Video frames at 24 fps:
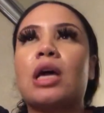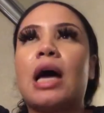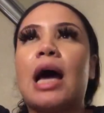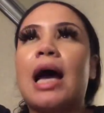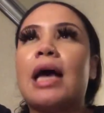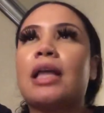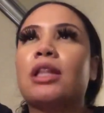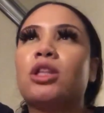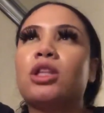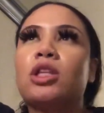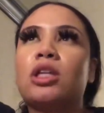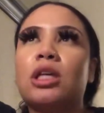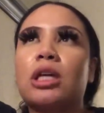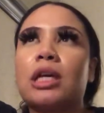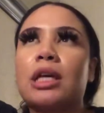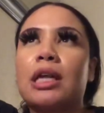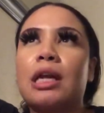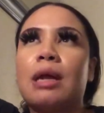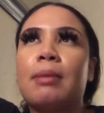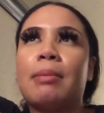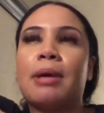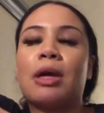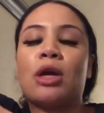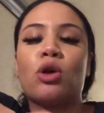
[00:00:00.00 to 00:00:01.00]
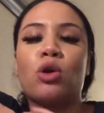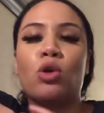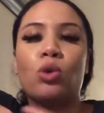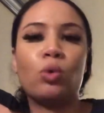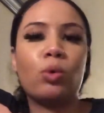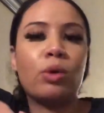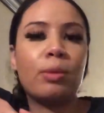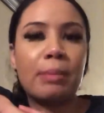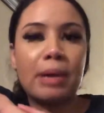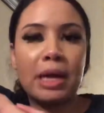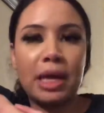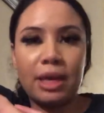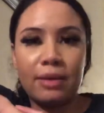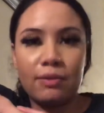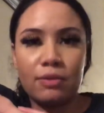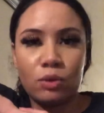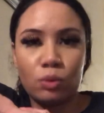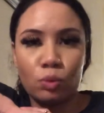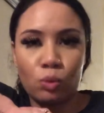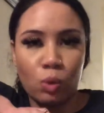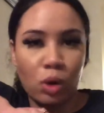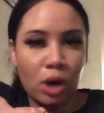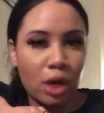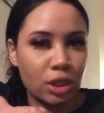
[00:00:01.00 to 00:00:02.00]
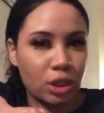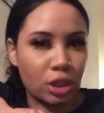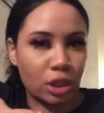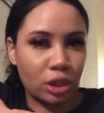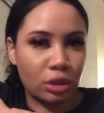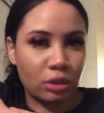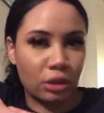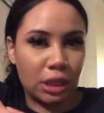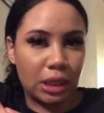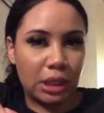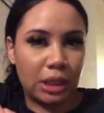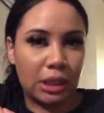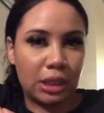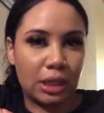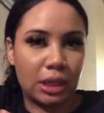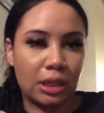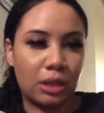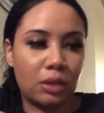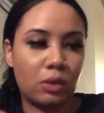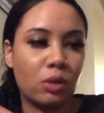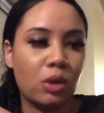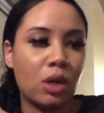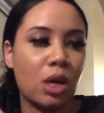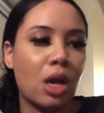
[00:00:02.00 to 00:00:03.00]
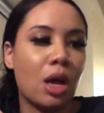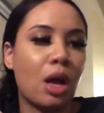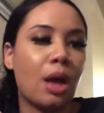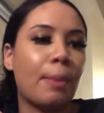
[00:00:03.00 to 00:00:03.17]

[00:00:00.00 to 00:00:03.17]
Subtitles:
I look and I'm like, who am I even watching right now?